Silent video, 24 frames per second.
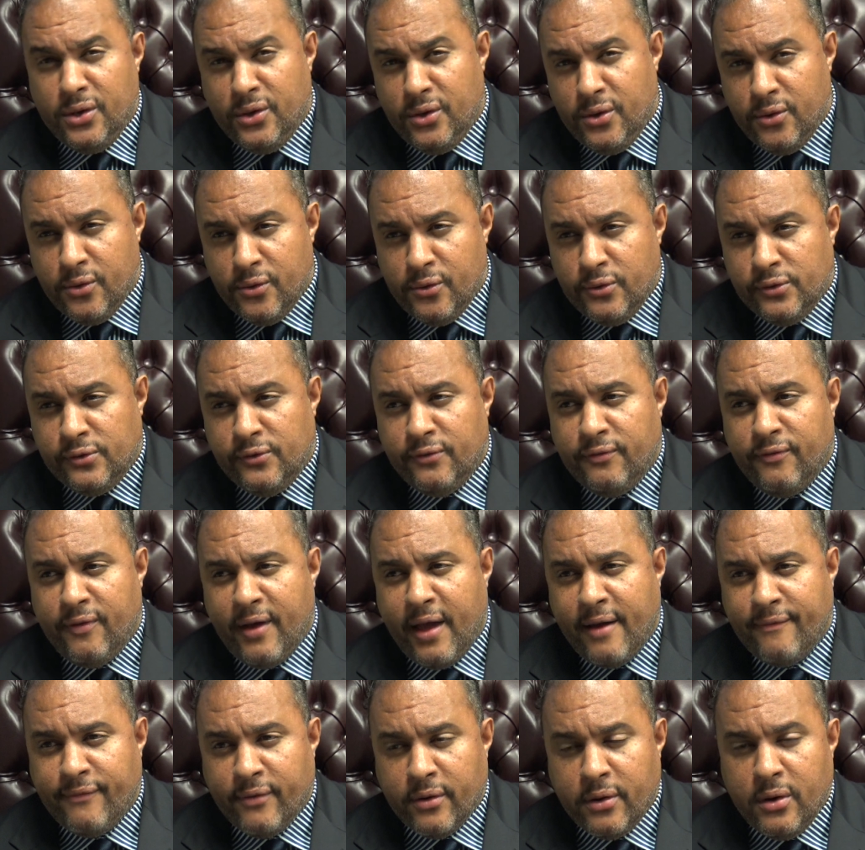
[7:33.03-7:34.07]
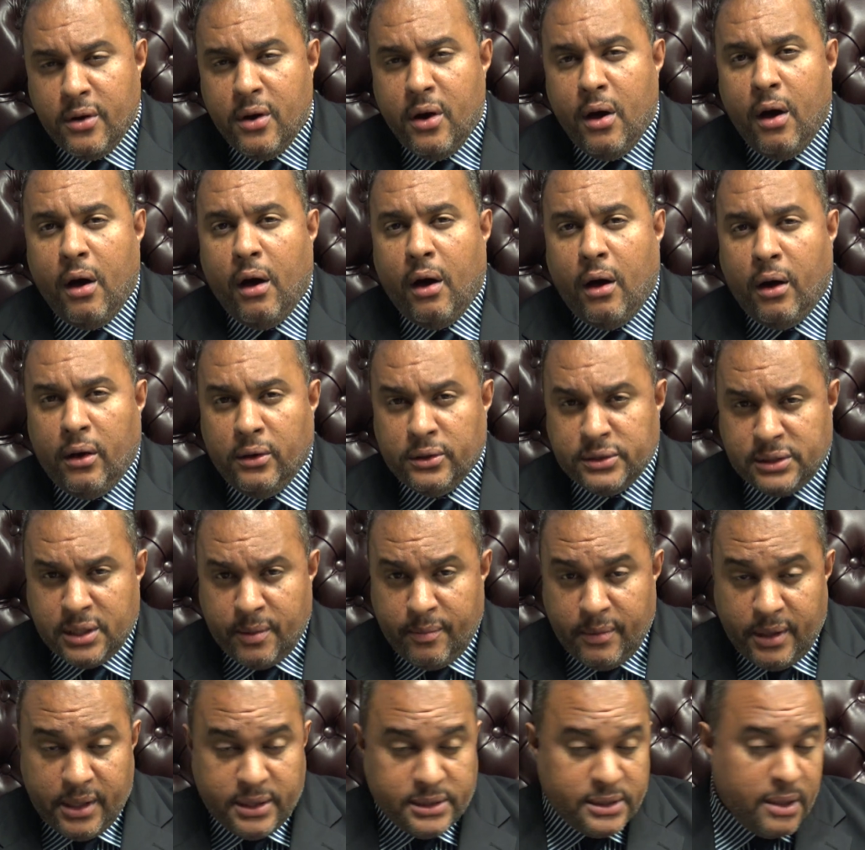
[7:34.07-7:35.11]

huge favor ultimately.